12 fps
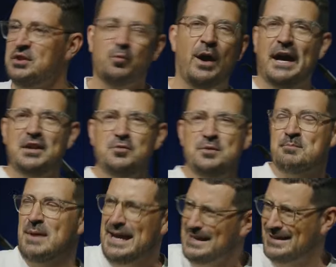Why do we
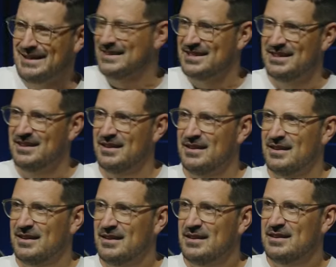make it?
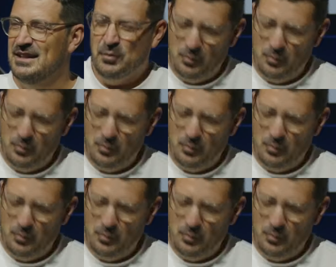Like